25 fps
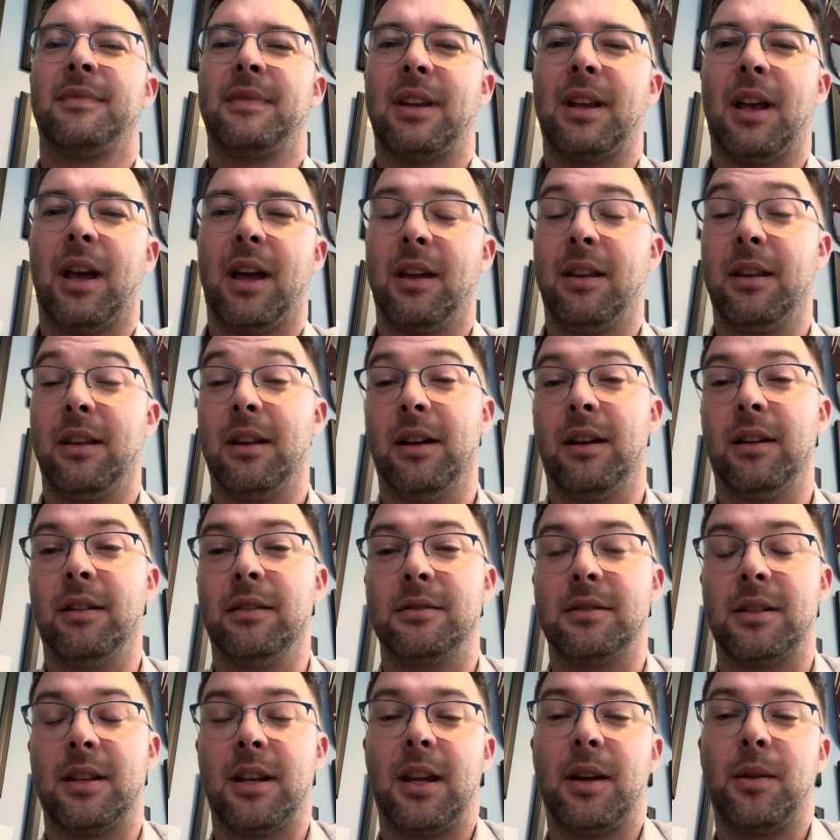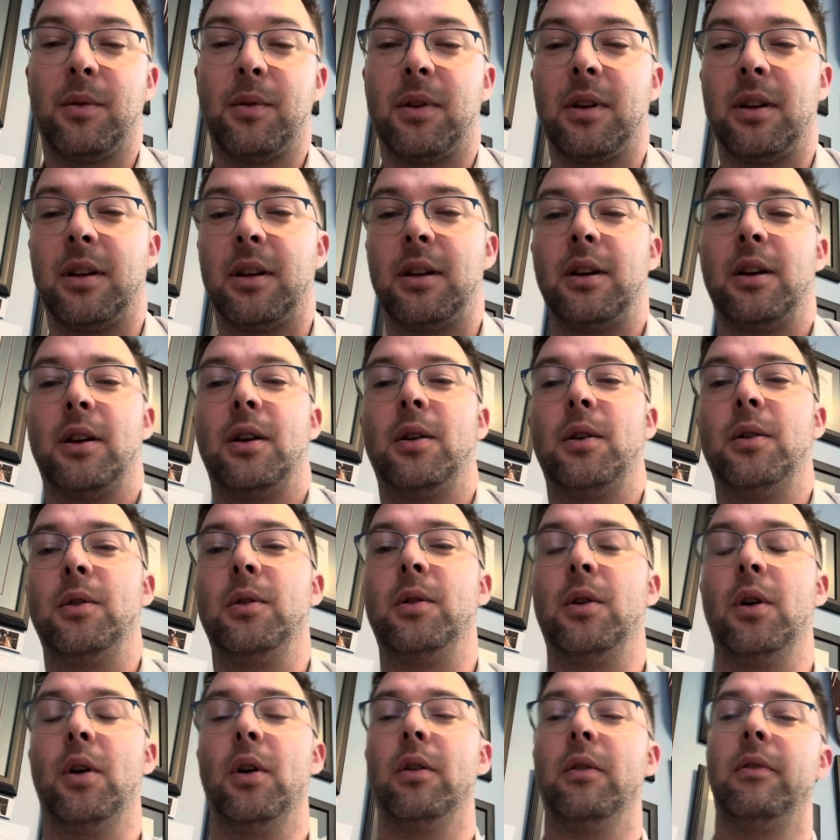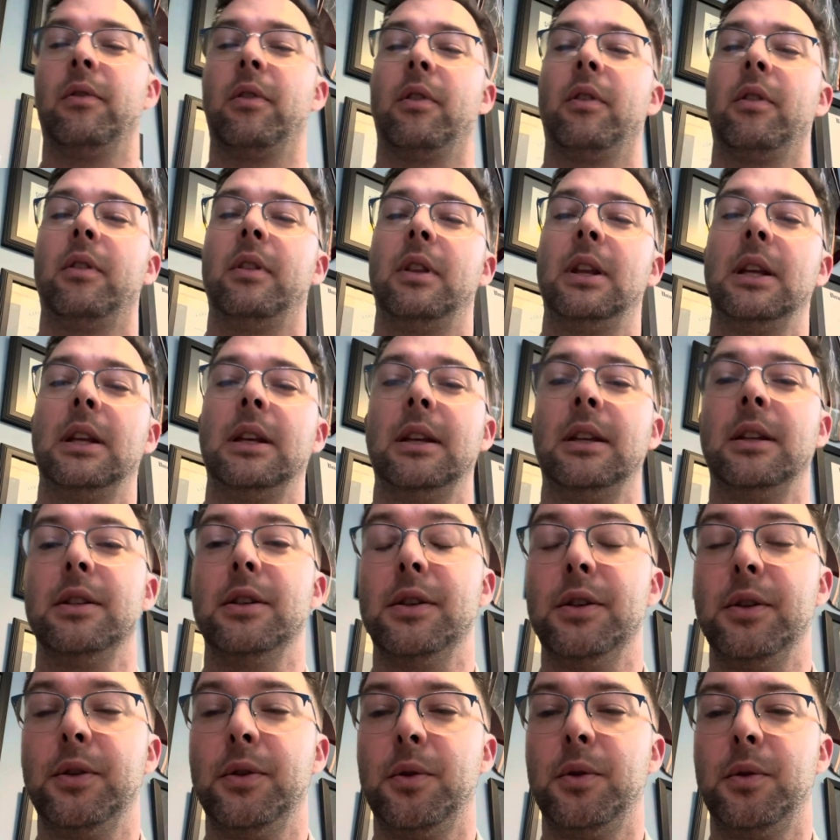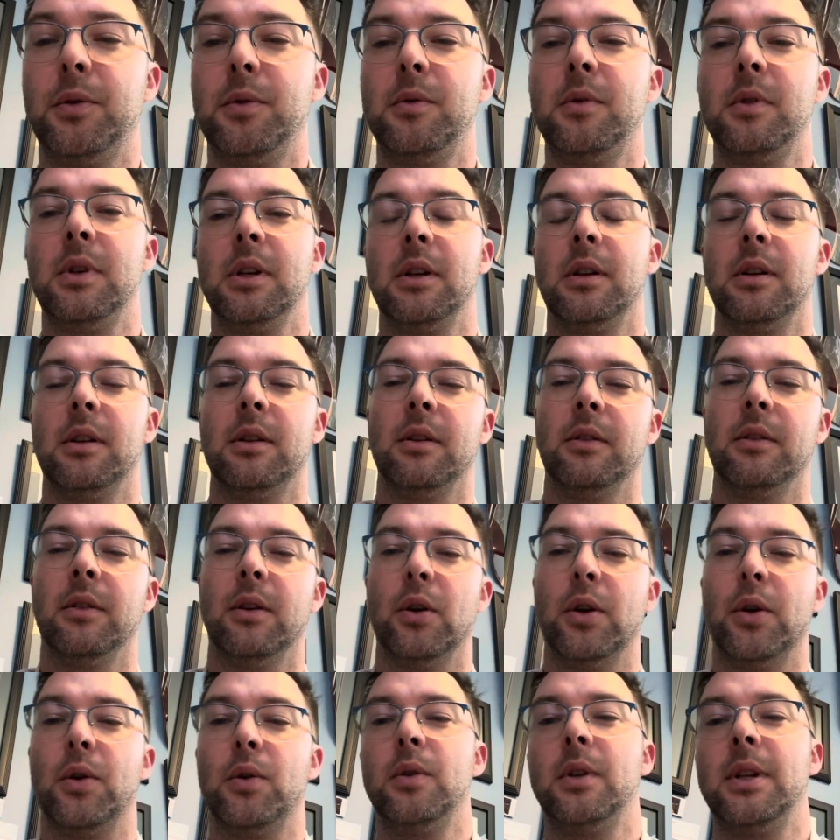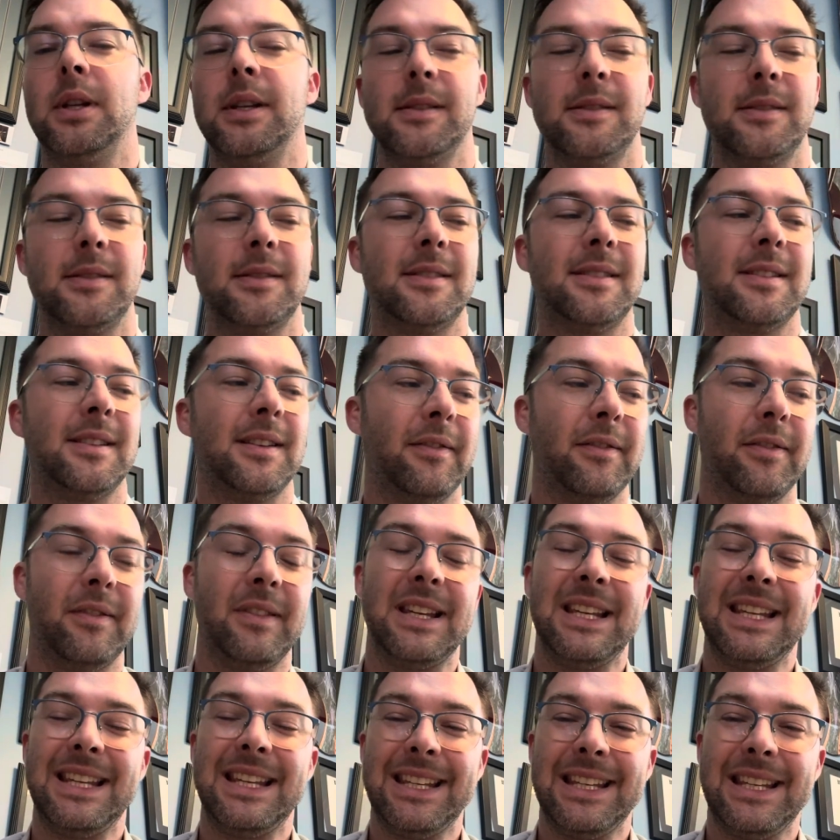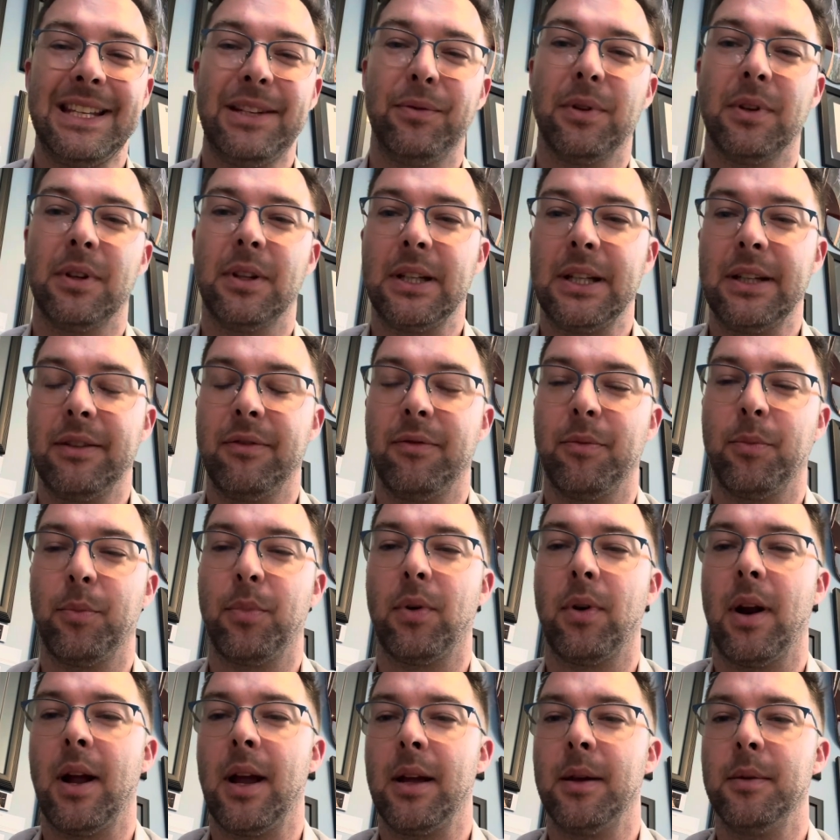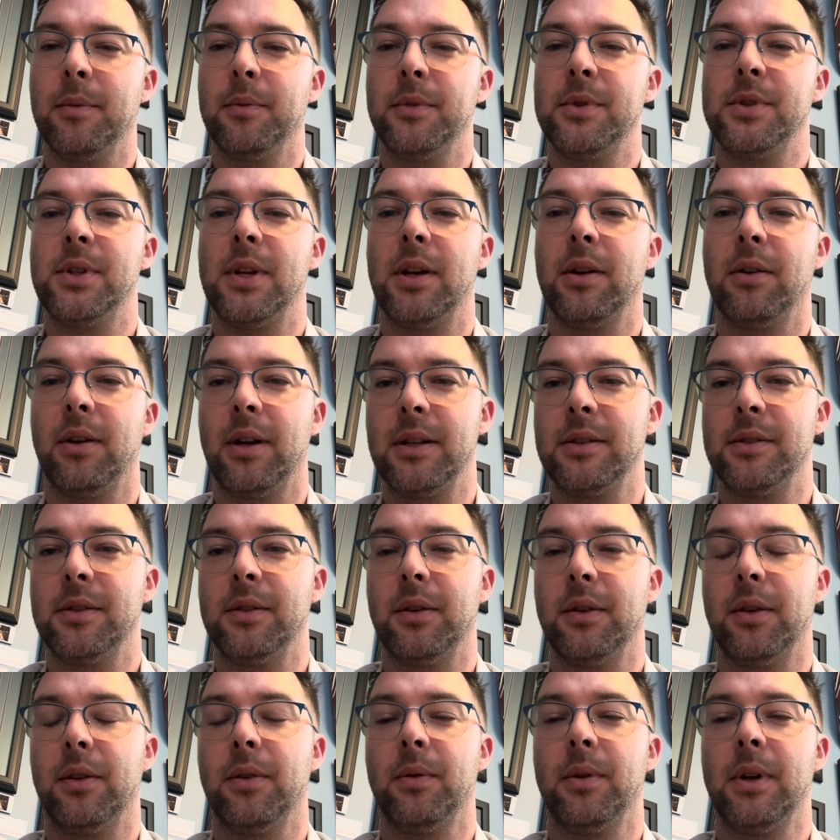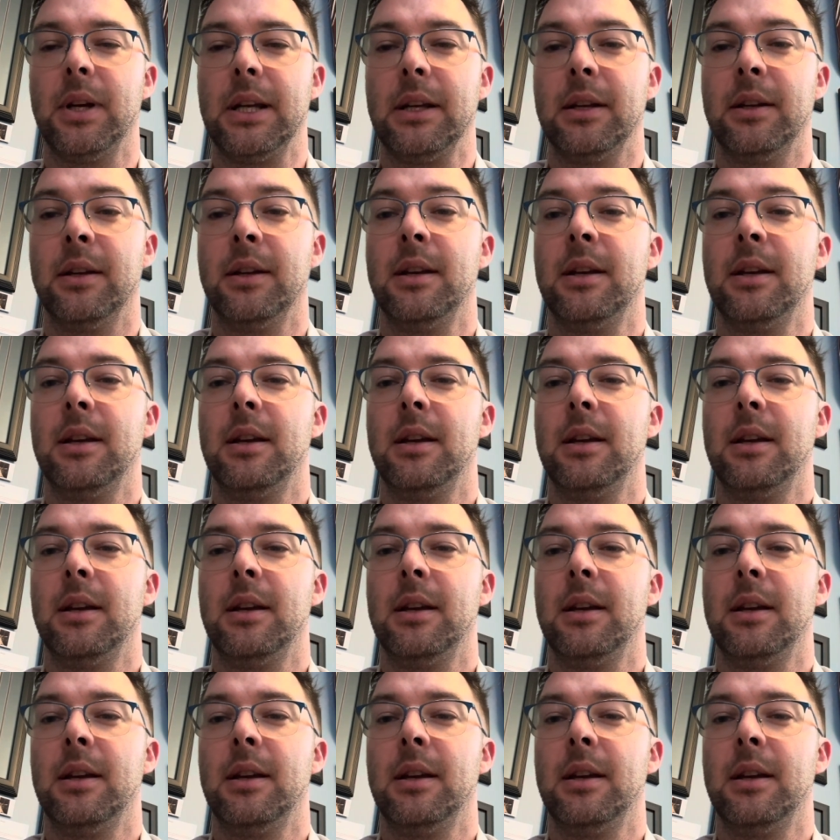Hi there. Today we're going to go over the new Hoolest VeRelief Prime Generation 3.